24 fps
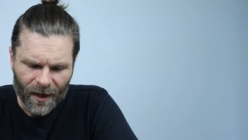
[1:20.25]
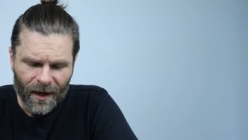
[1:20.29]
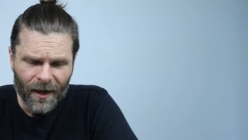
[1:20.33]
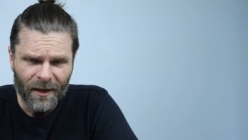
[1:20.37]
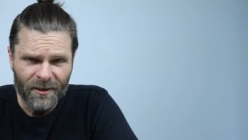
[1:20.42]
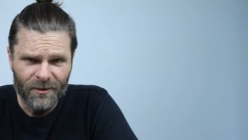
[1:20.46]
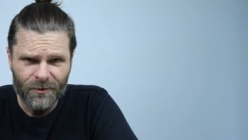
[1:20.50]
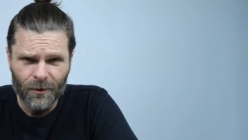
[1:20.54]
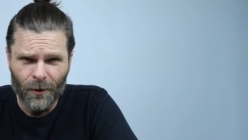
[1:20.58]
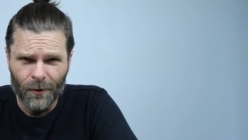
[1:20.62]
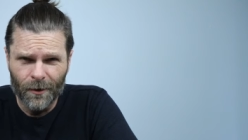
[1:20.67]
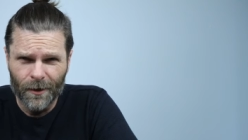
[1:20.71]
I
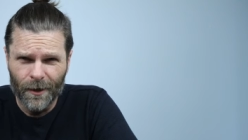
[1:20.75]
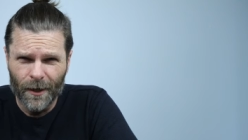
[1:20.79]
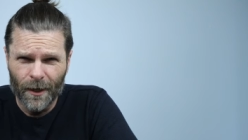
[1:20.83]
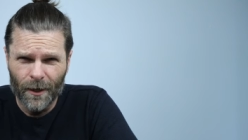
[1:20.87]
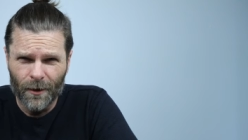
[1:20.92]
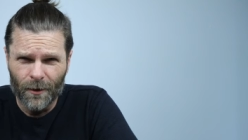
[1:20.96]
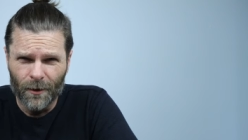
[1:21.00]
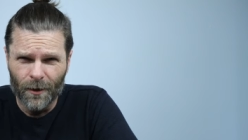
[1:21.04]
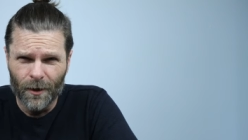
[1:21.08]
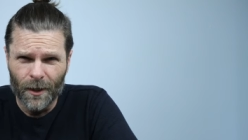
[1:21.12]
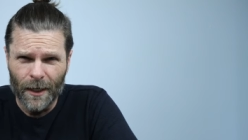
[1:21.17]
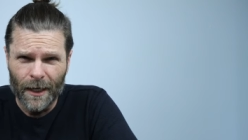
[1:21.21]
started
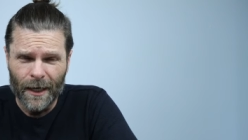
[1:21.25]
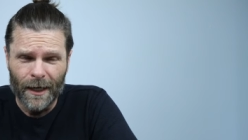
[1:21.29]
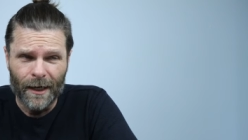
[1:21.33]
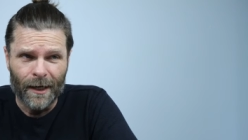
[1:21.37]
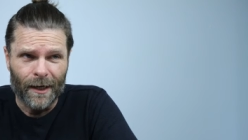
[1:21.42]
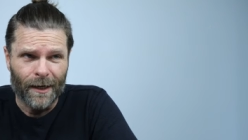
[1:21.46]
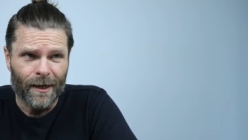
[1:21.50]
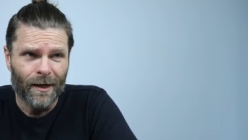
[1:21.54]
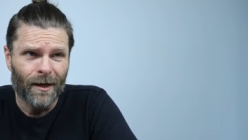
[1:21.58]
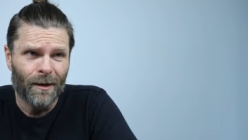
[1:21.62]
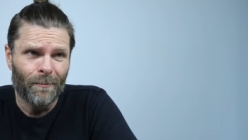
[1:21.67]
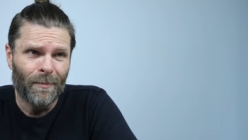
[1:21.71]
out on that.
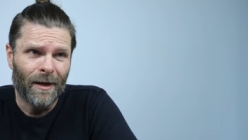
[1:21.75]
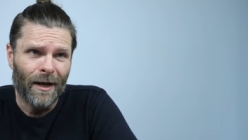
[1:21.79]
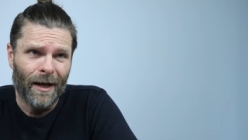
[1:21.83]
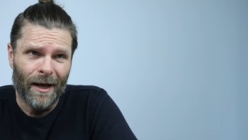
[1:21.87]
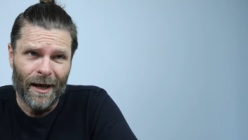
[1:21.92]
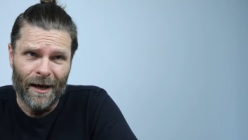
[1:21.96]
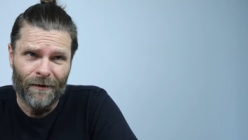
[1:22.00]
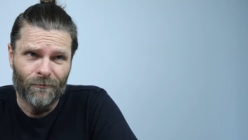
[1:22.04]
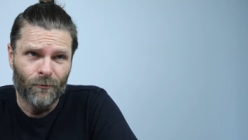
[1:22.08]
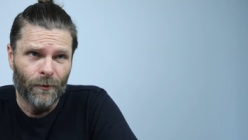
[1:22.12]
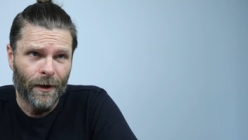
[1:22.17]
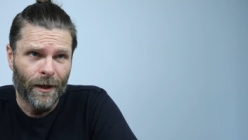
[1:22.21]
I got about
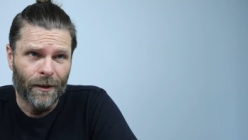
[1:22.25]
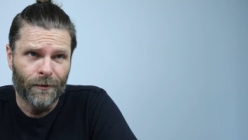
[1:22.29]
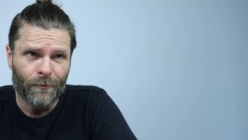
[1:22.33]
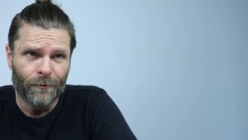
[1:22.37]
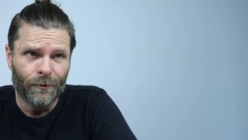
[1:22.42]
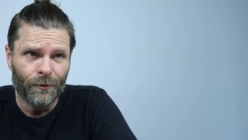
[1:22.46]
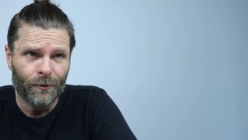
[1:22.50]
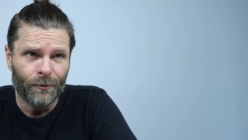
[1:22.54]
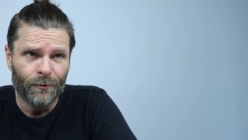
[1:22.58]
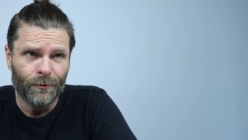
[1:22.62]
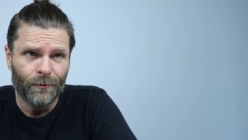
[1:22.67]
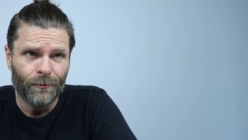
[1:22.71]
halfway
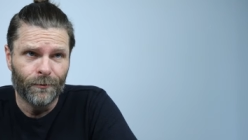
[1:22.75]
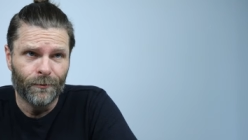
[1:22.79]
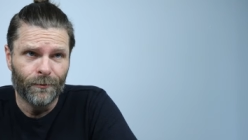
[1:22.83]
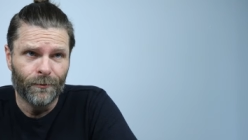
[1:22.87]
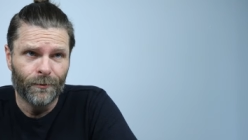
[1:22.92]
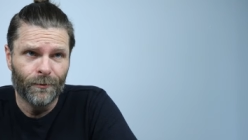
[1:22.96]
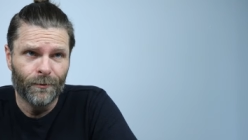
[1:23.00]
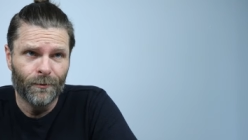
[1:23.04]
through